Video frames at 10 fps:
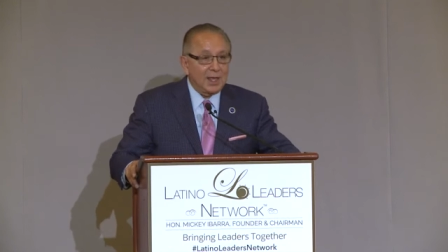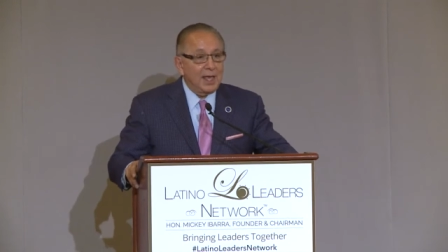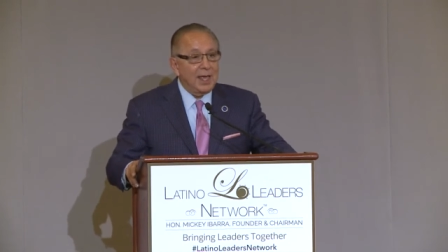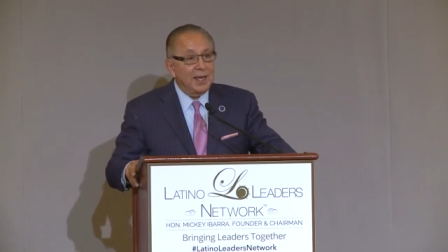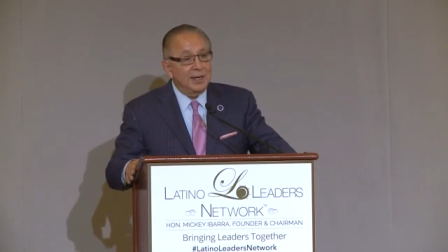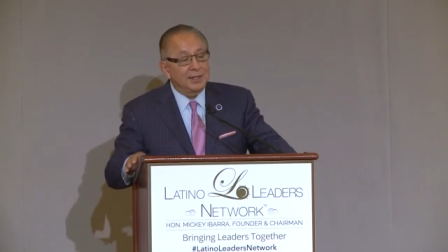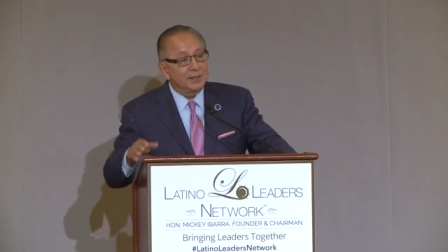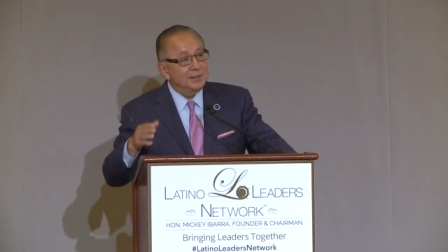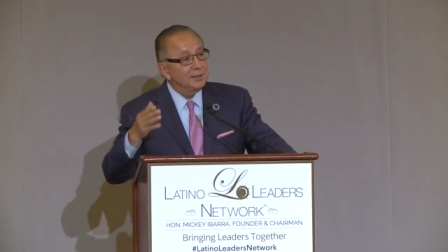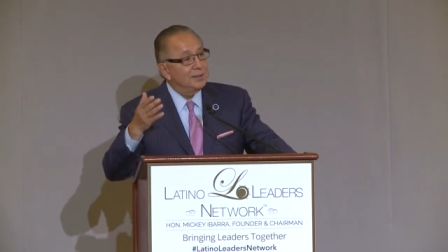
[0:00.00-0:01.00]
And
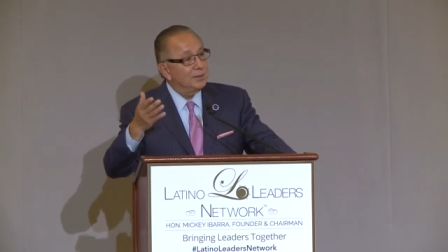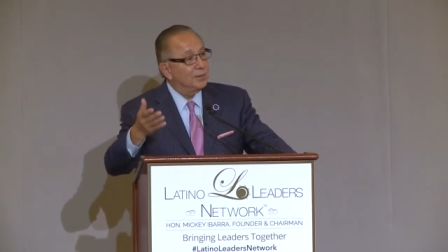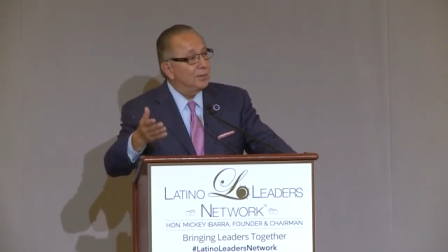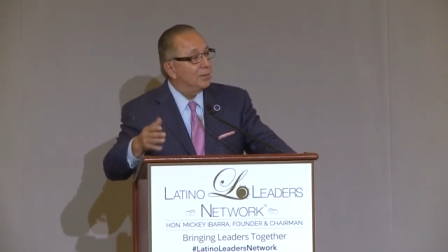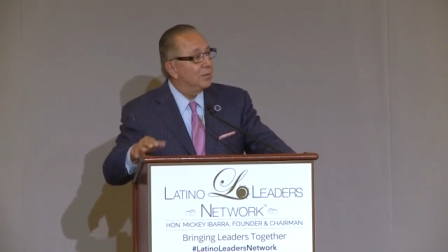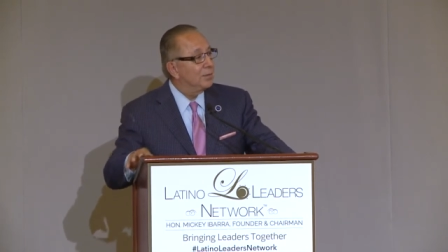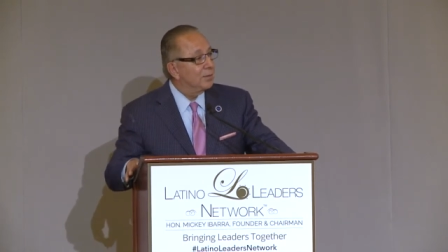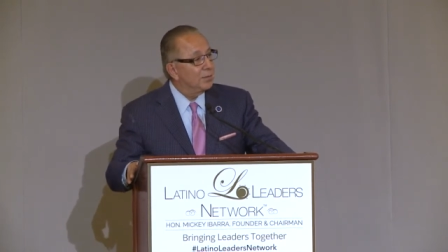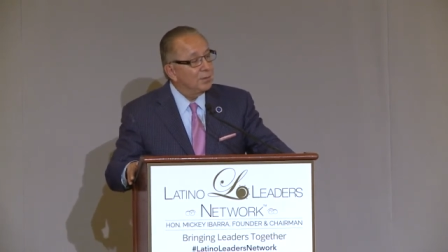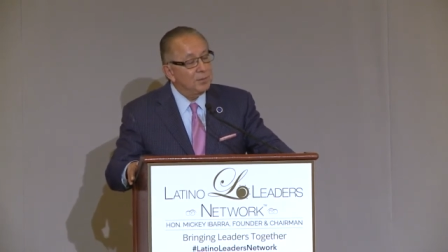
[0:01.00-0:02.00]
uh,
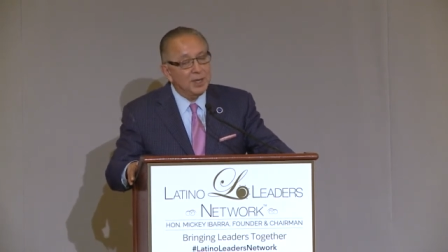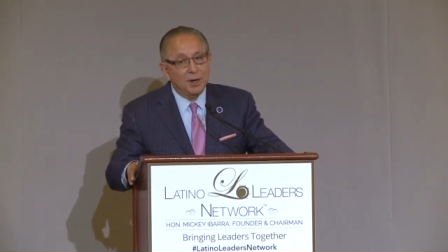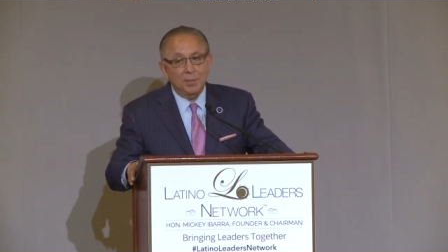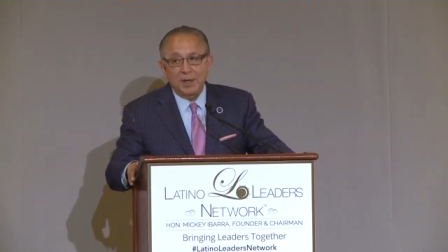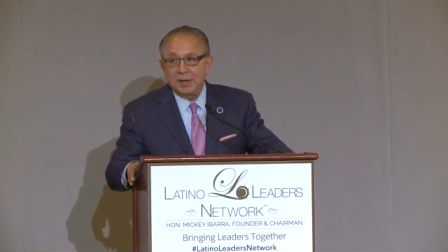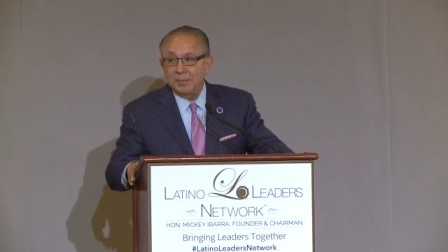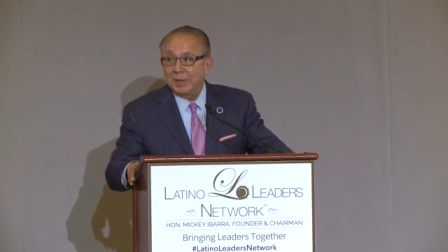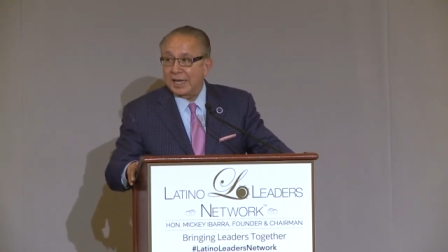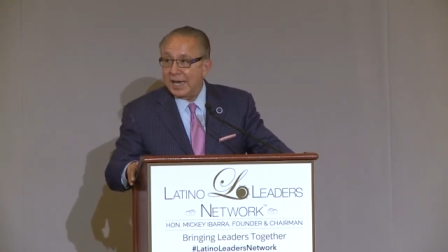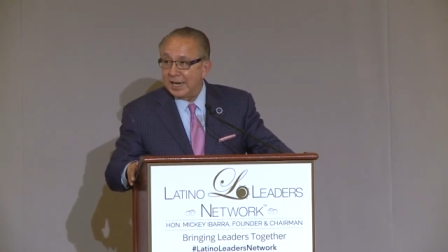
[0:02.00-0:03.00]
Mayor Bennett
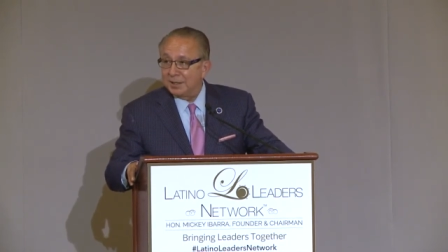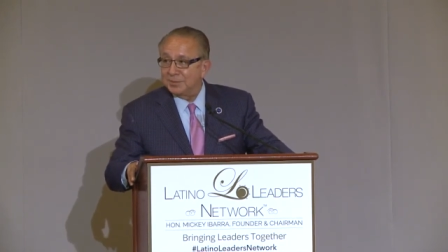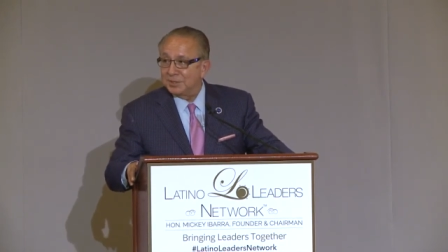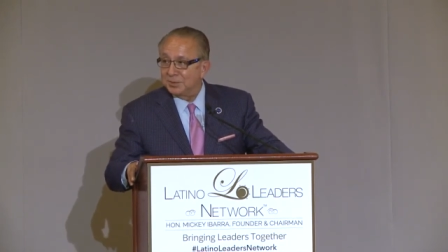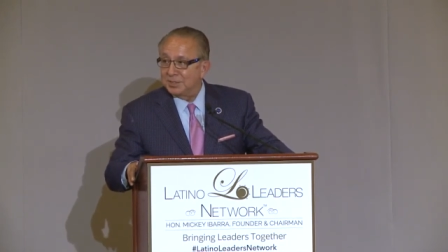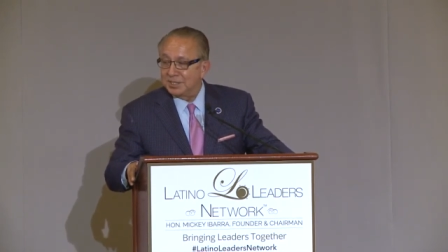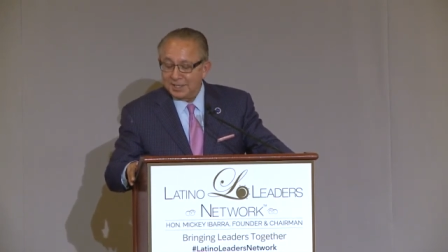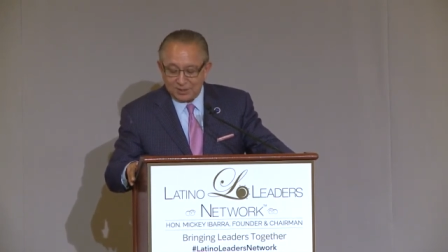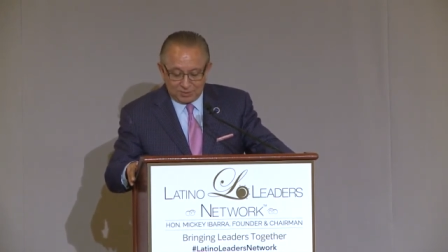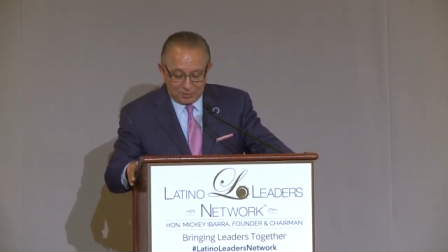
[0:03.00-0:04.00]
McAdams, who was
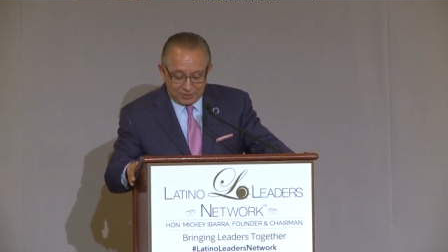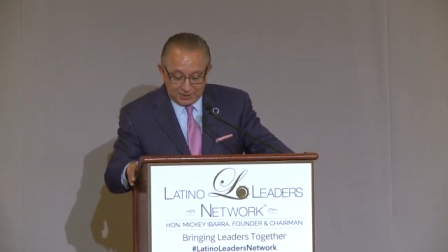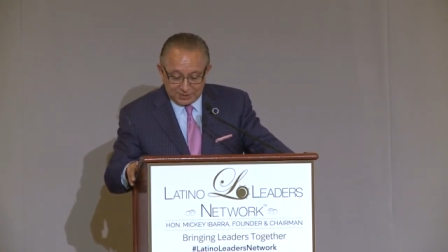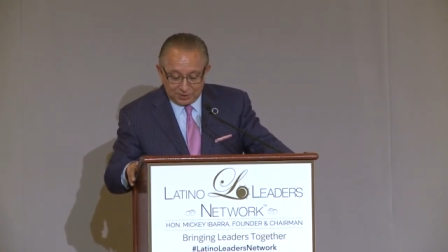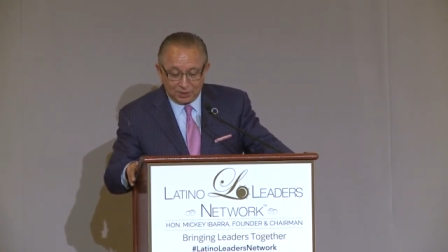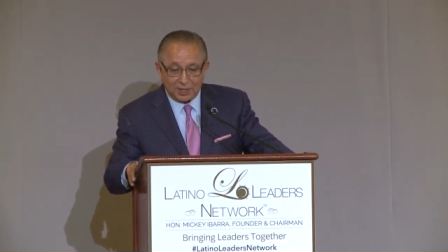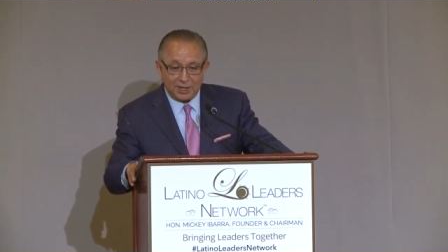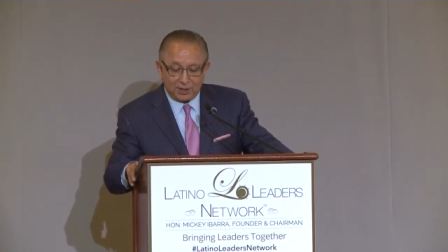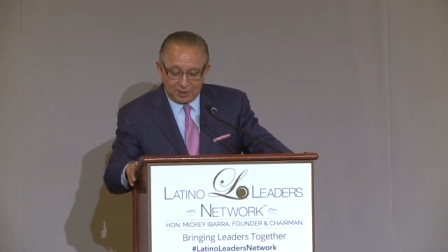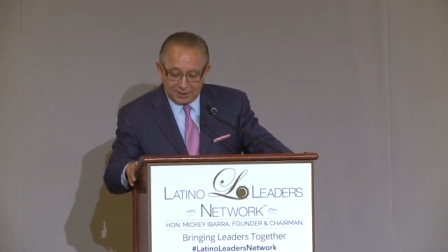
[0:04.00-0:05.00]
here with us
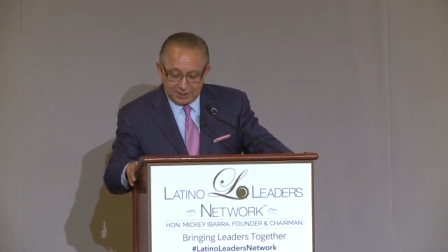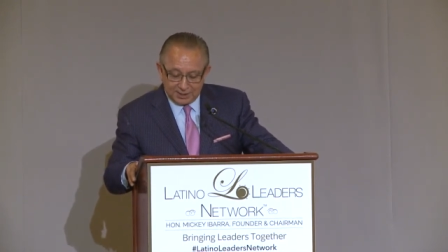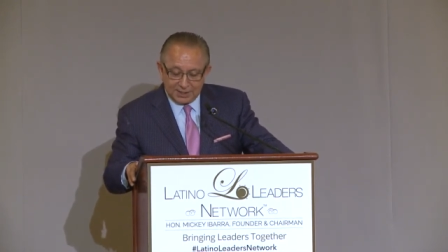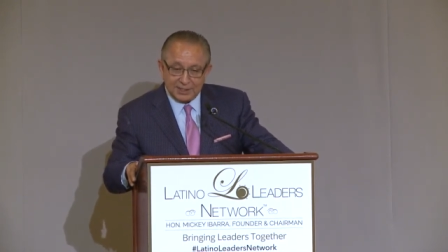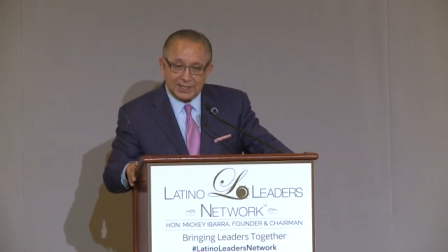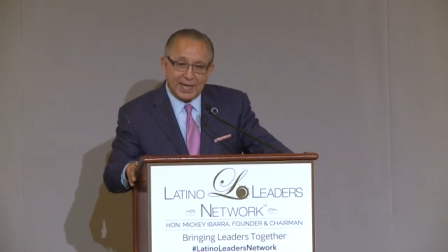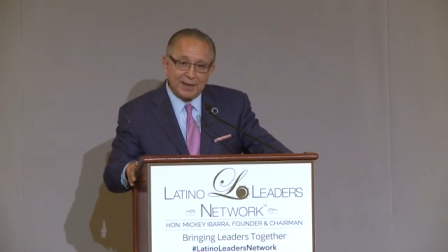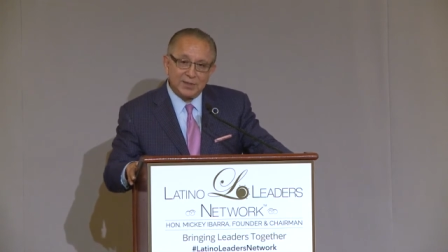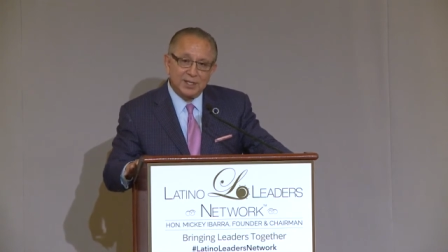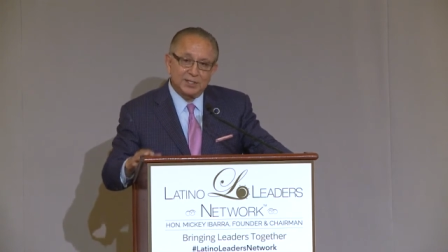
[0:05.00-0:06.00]
earlier, and to
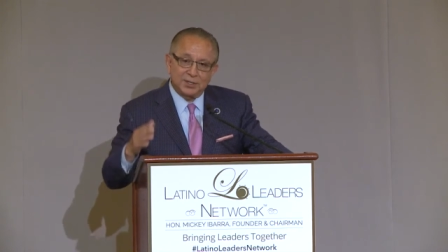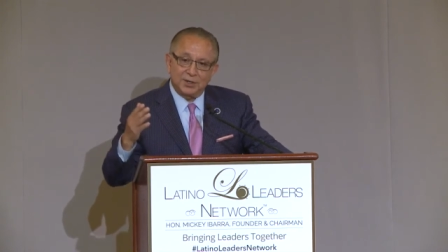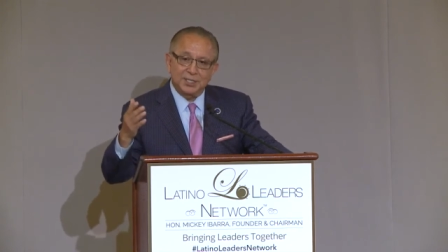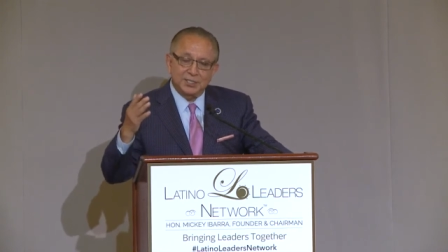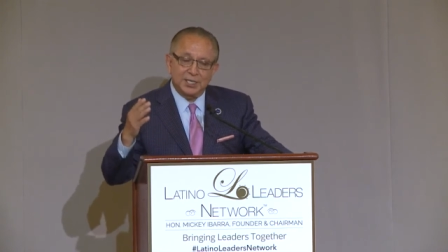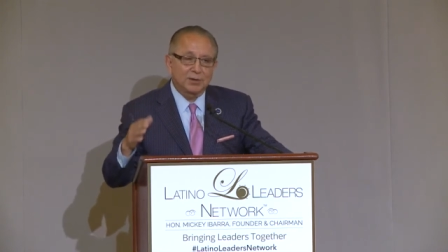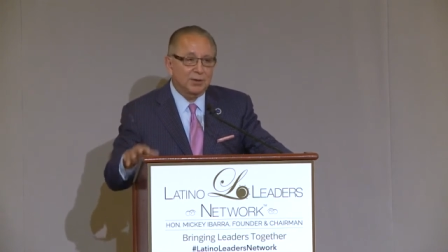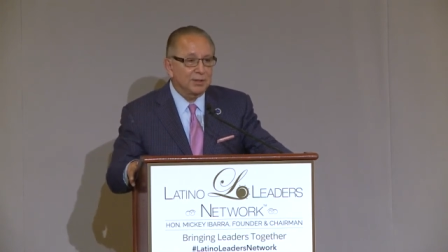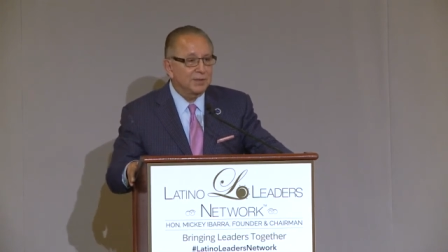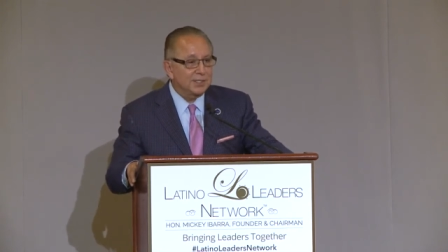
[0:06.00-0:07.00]
have the Attorney
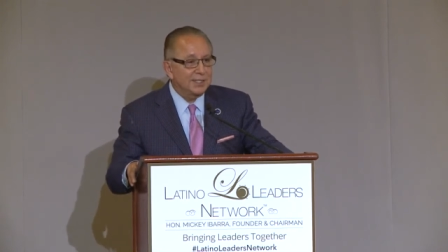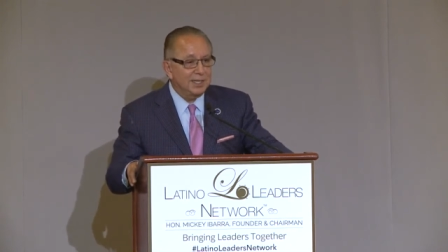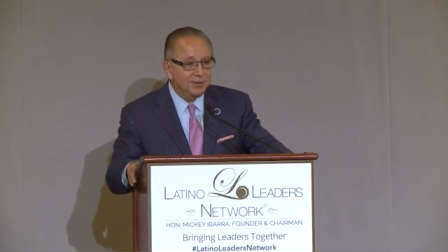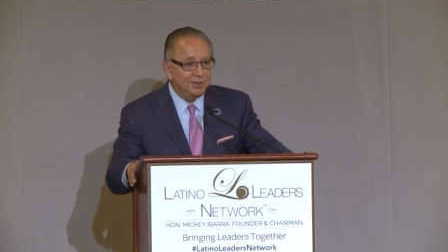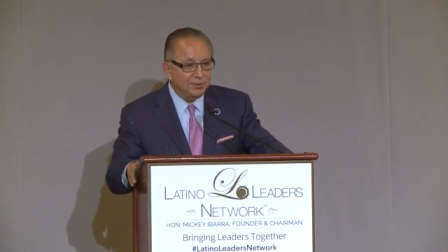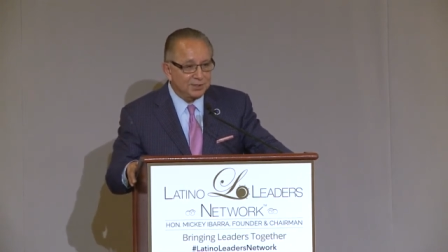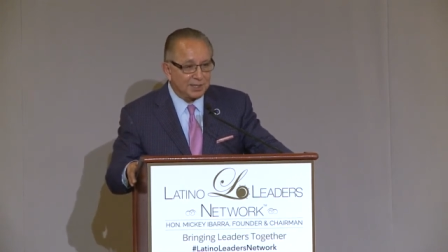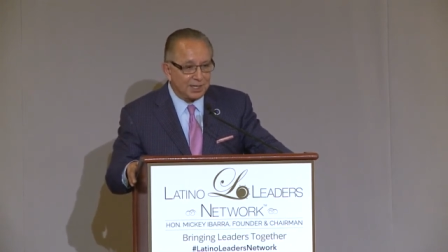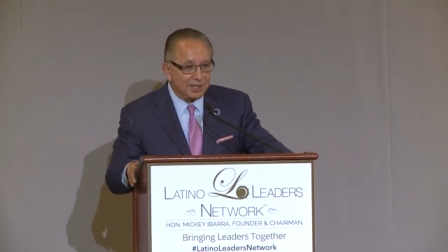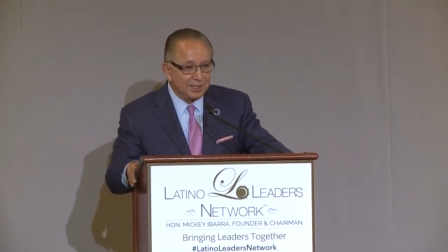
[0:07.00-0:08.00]
General of the state of
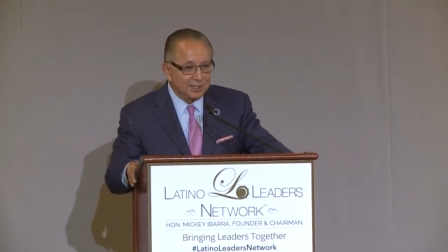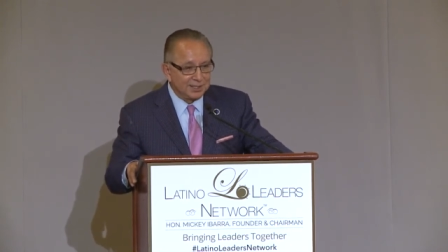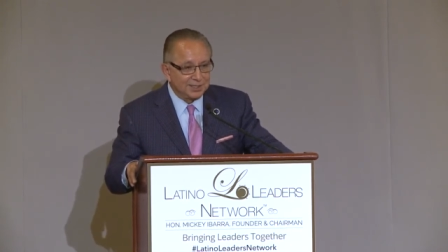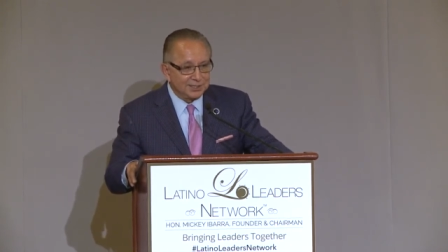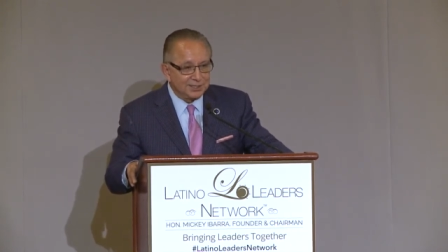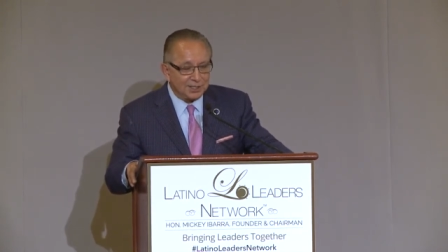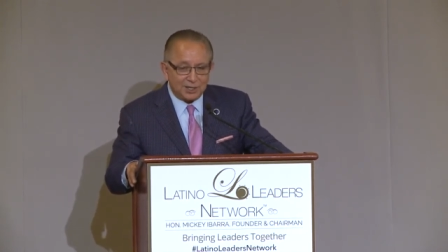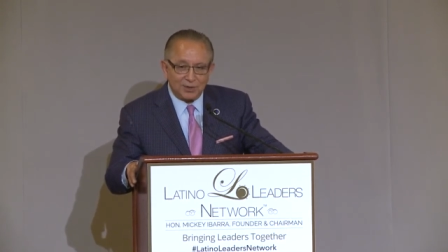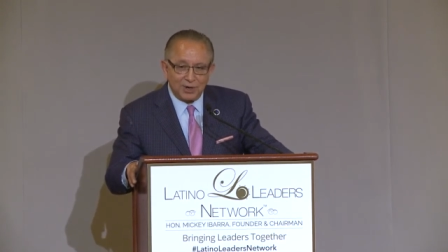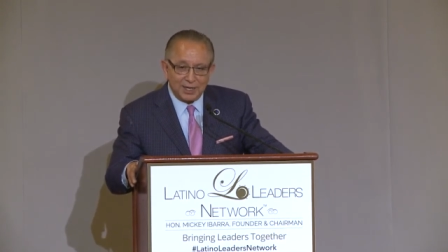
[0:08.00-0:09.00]
Utah,
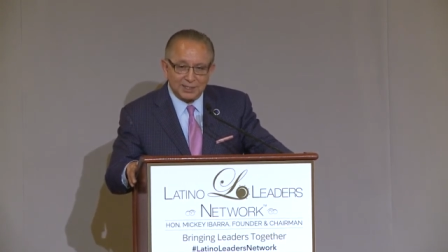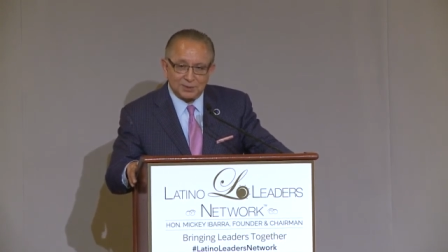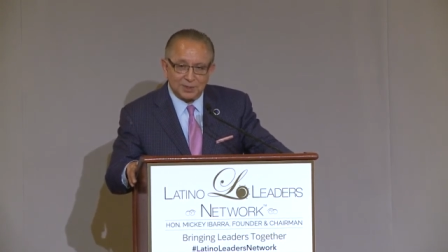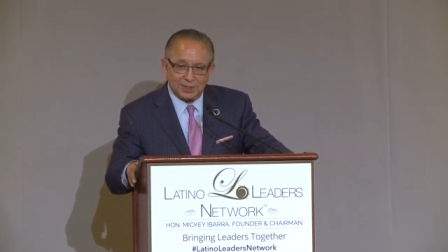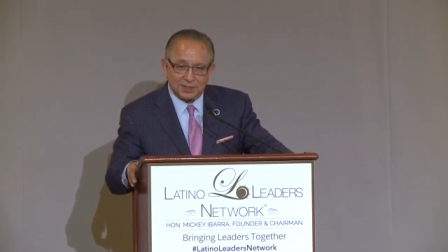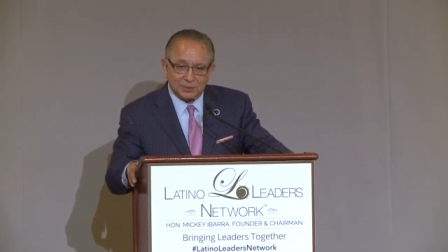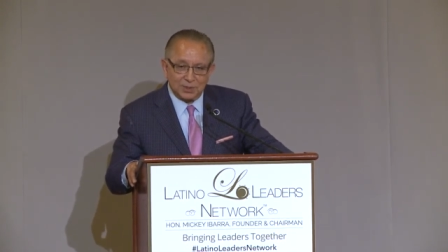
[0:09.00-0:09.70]
Sean Reyes, with us.